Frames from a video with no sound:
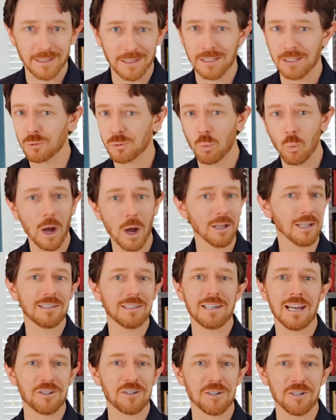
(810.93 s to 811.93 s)
and this
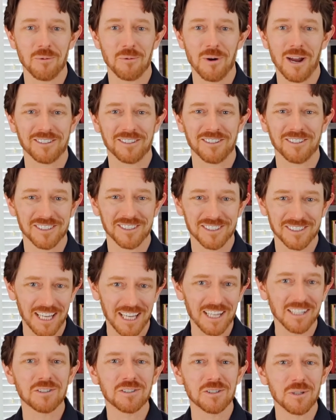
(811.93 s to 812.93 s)
well-intentioned director
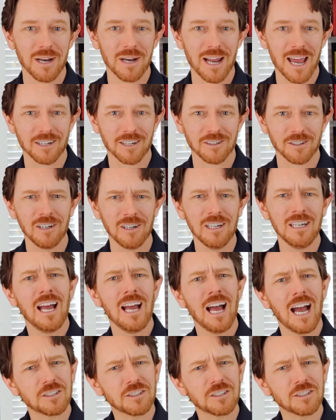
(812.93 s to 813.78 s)
says to an actor,